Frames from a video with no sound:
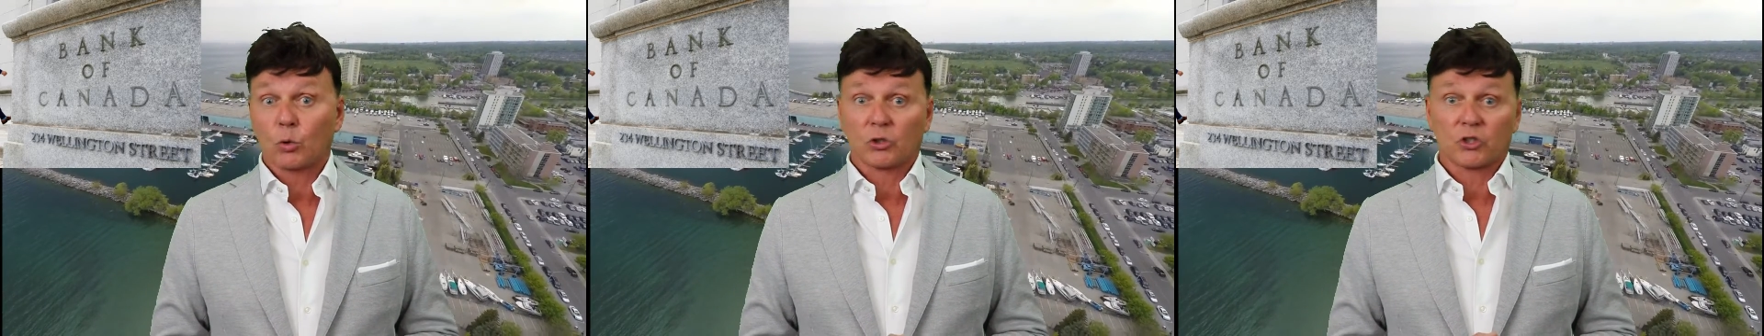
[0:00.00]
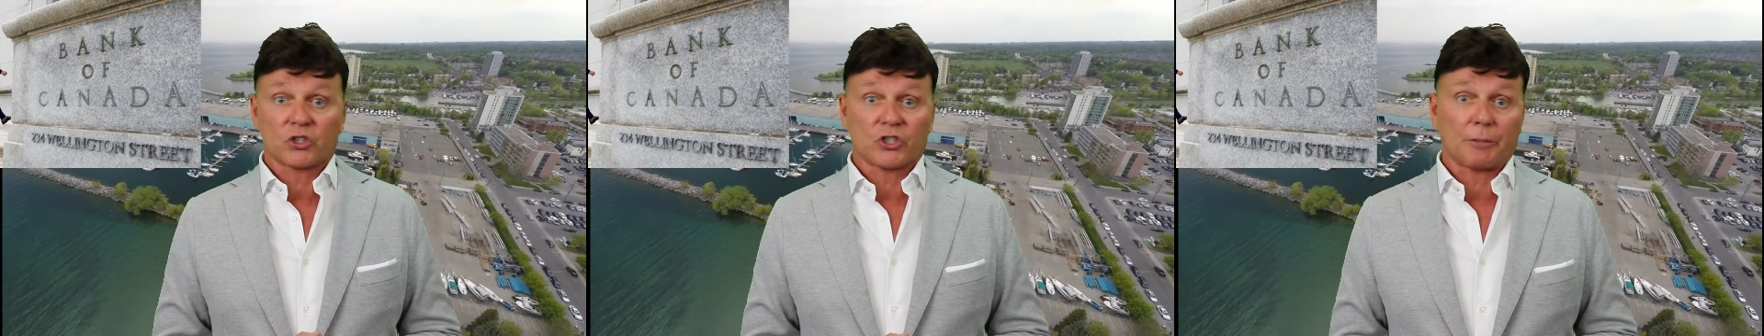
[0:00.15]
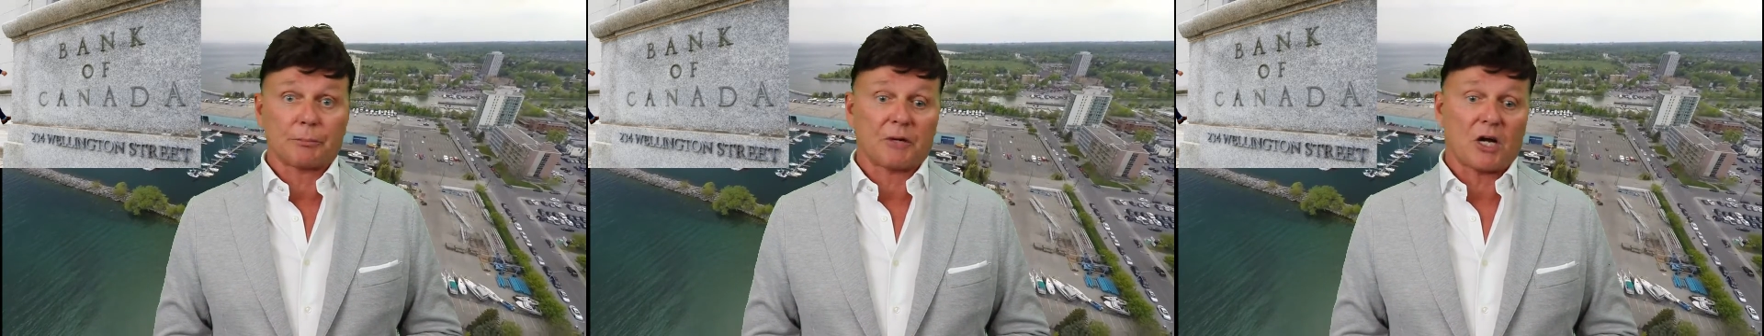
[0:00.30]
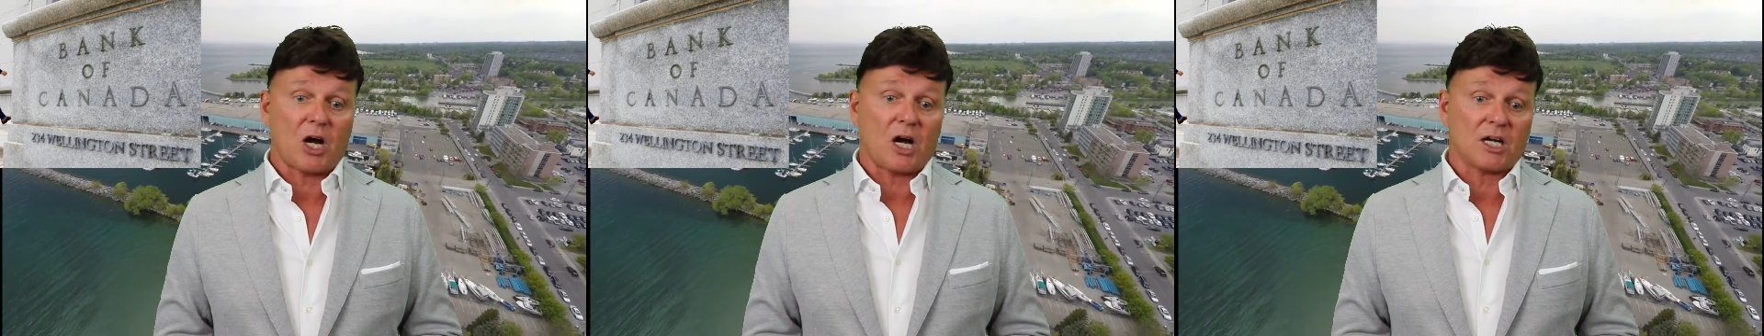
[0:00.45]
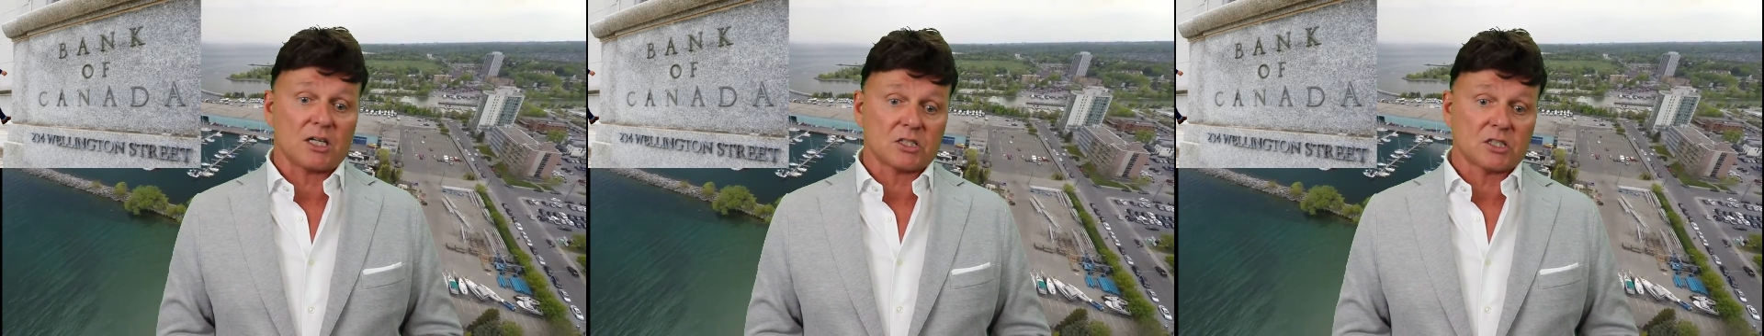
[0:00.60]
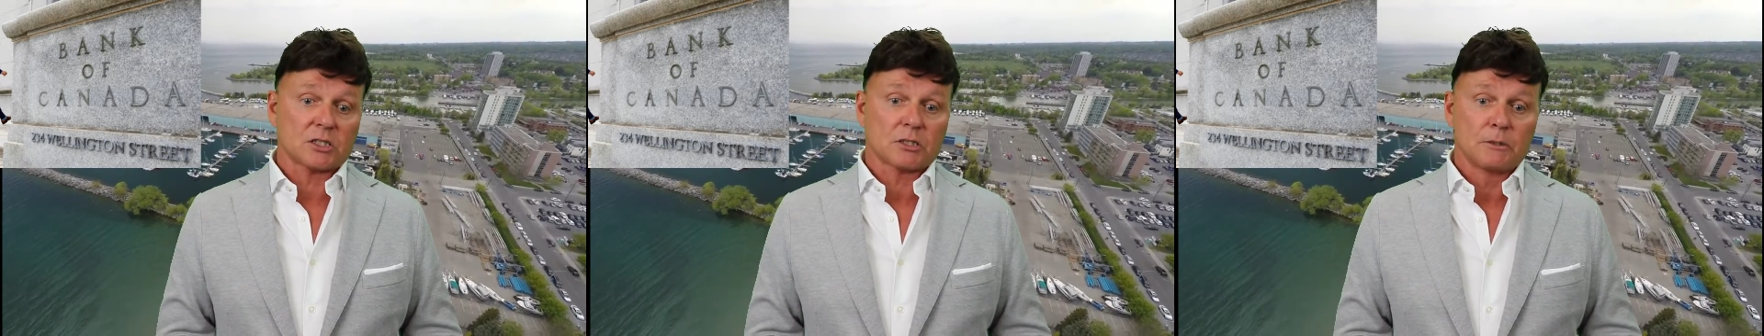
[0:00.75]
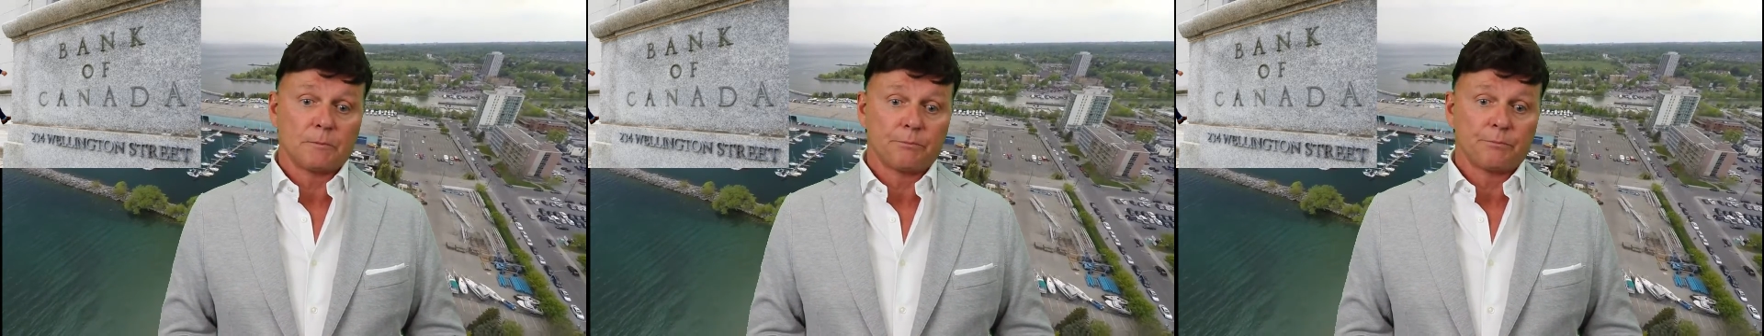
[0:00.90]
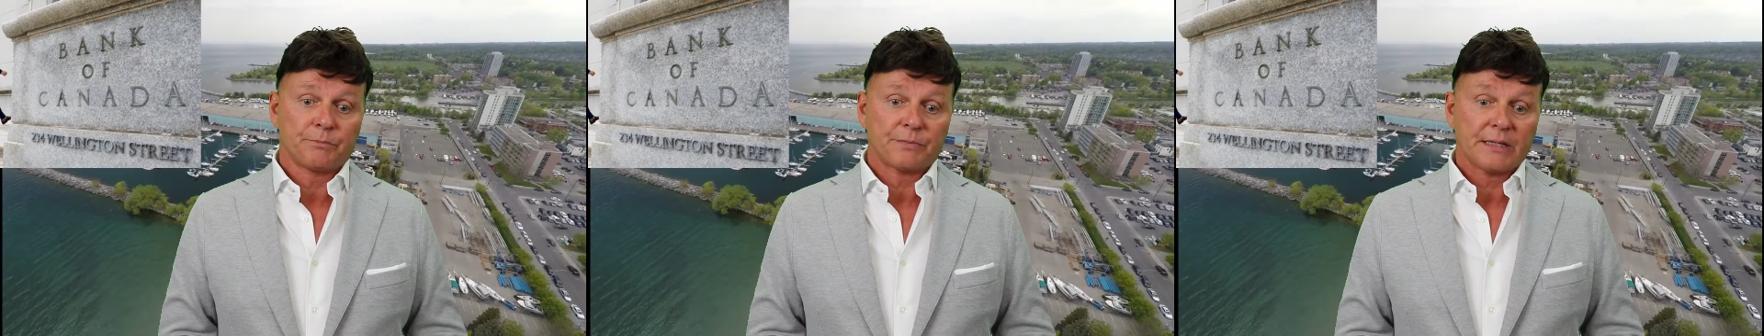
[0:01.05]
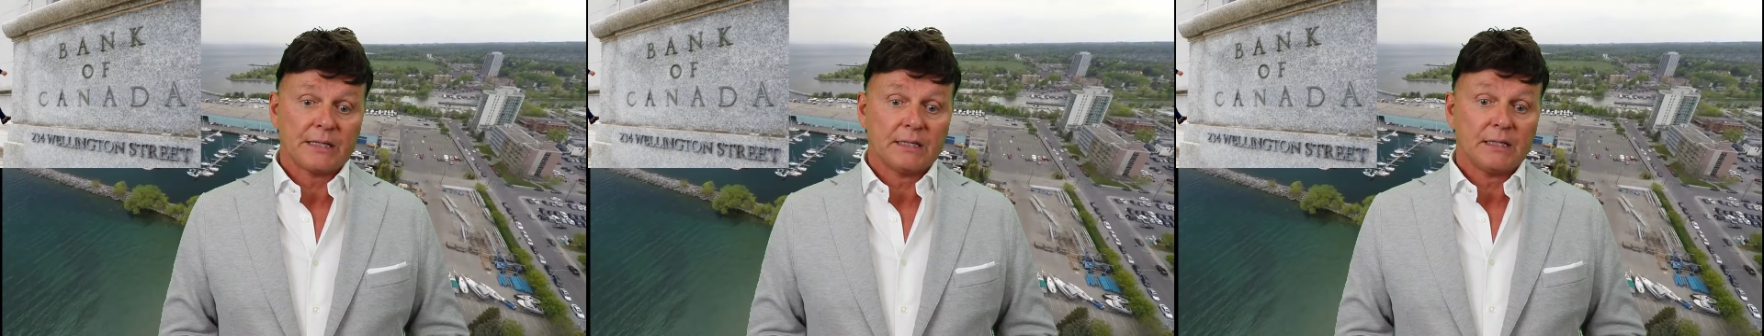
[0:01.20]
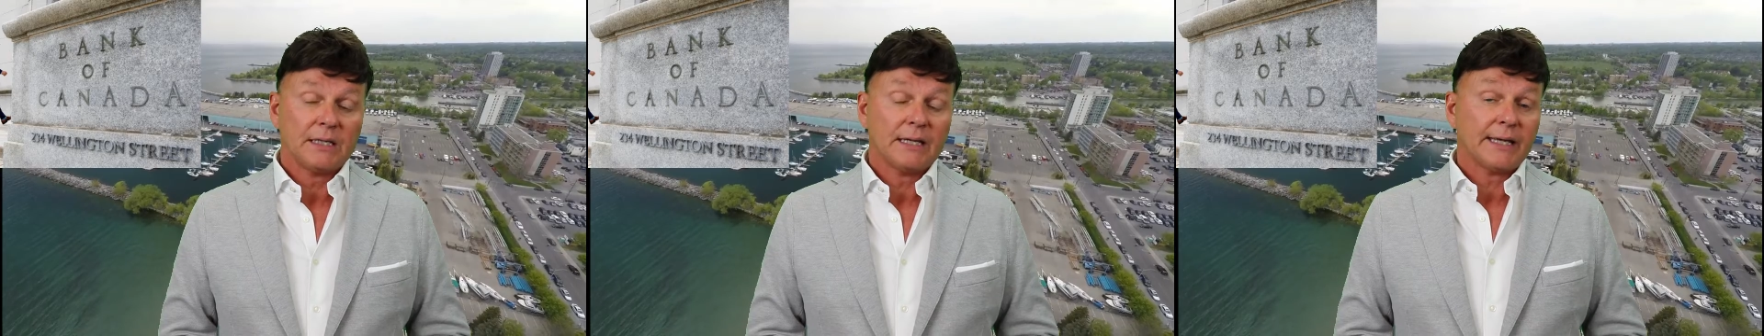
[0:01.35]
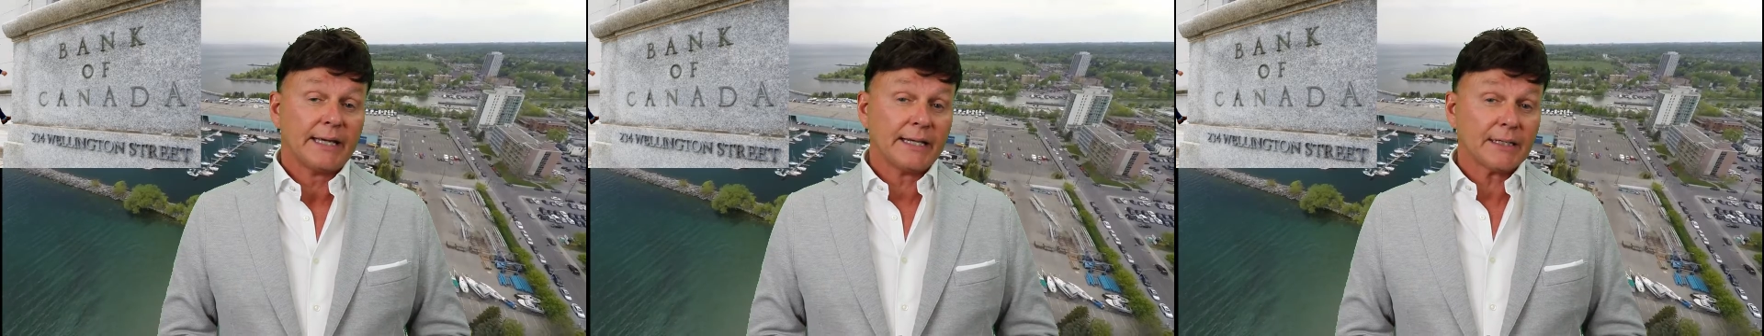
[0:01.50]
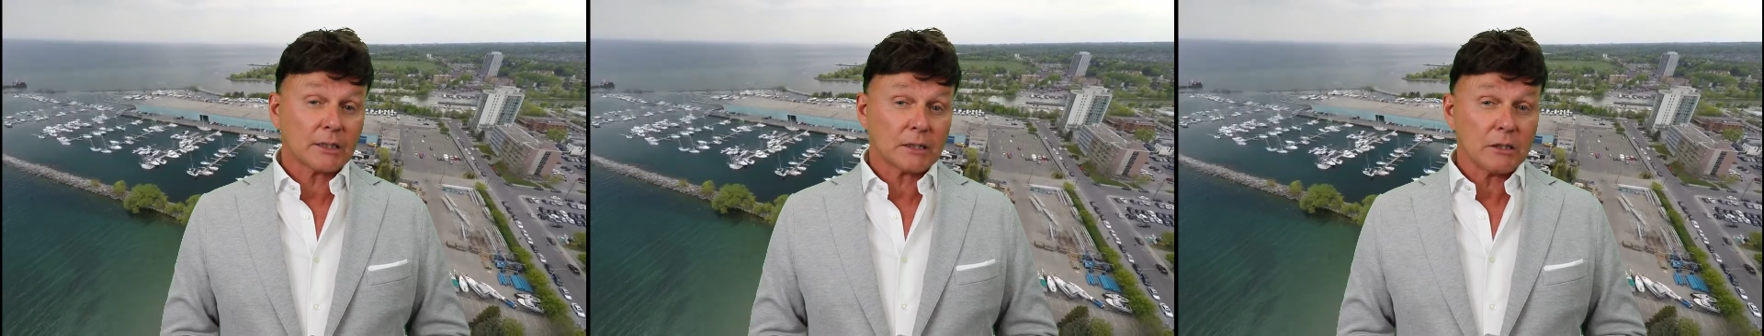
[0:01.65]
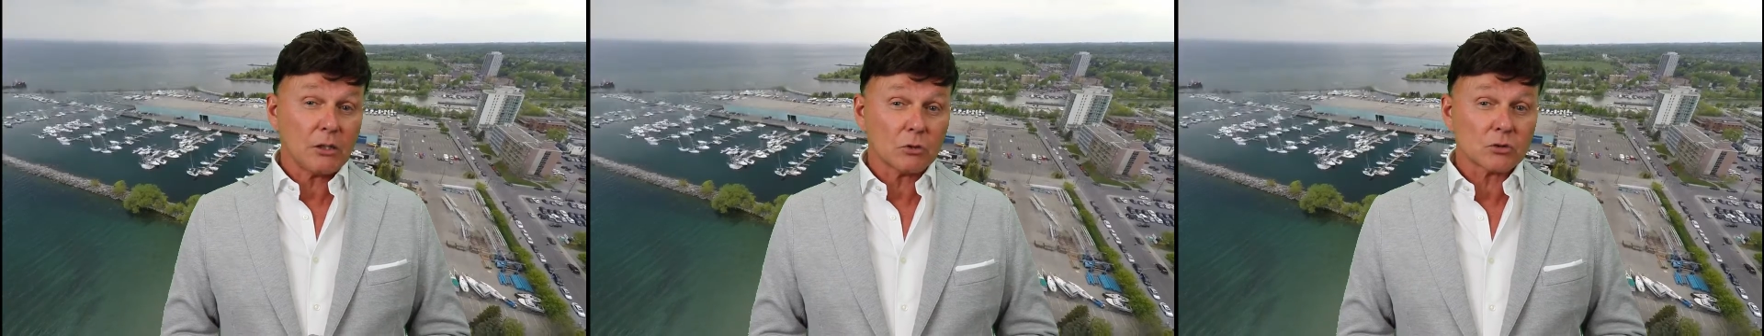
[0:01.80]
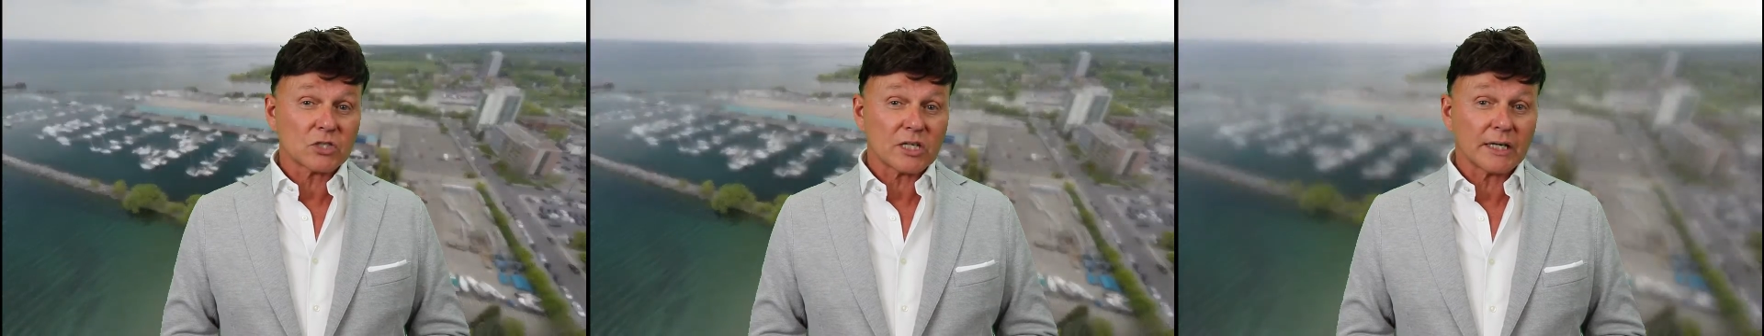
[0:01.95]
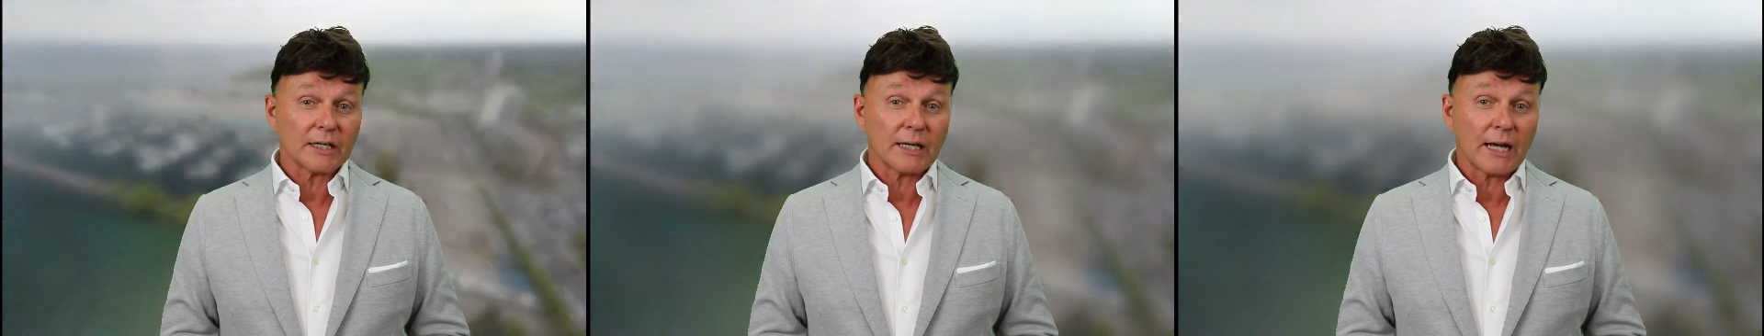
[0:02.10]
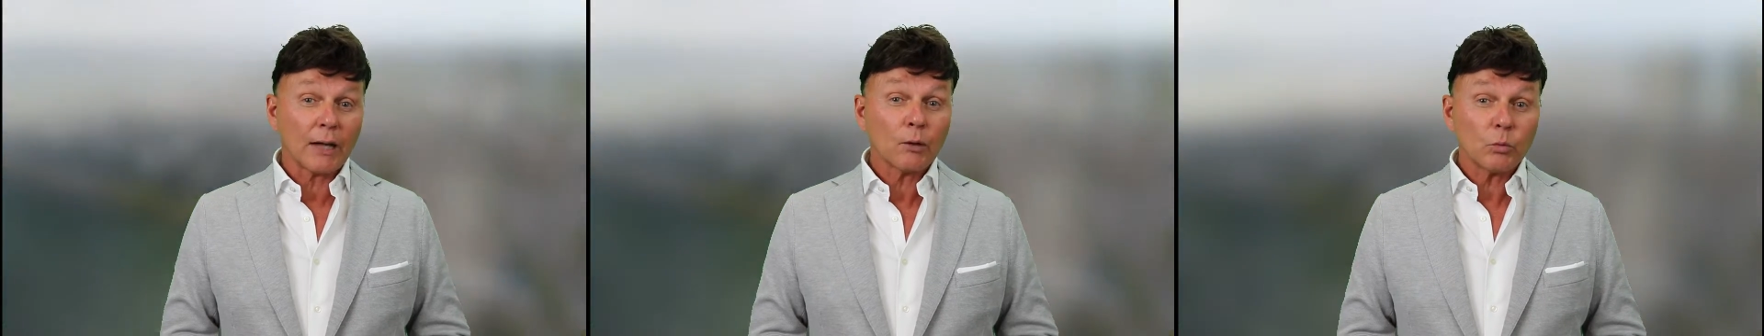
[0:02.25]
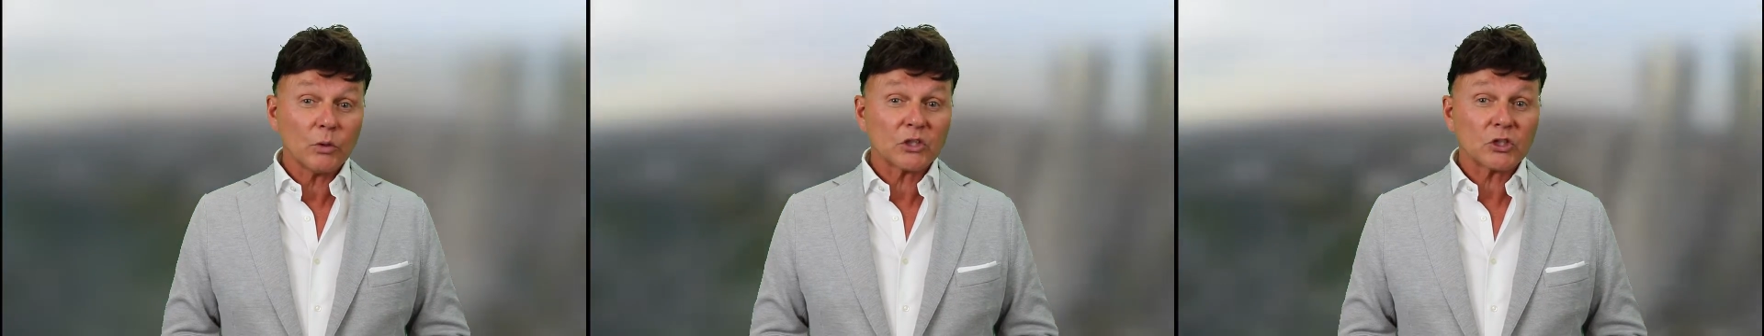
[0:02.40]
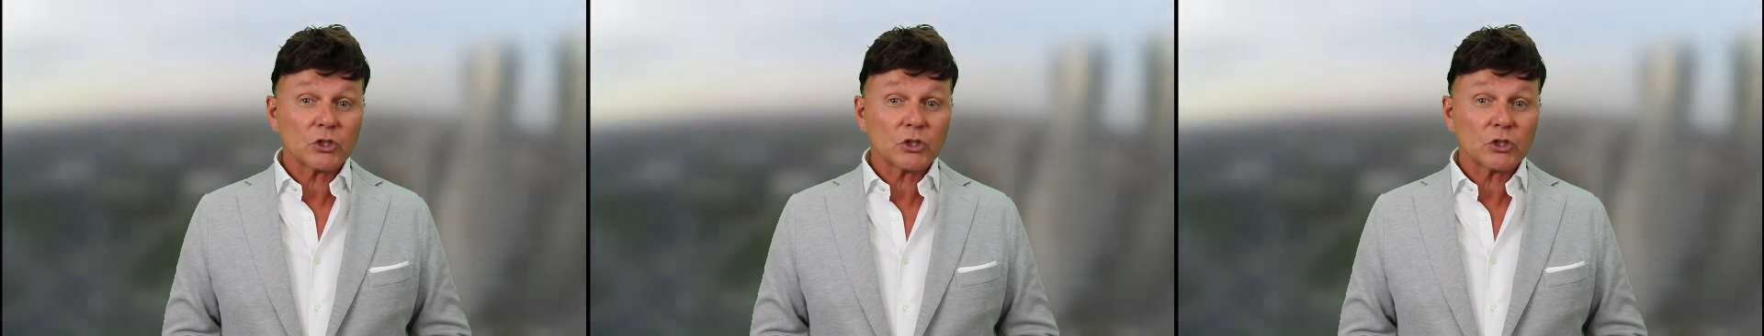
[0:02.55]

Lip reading: ownership costs. In closing, I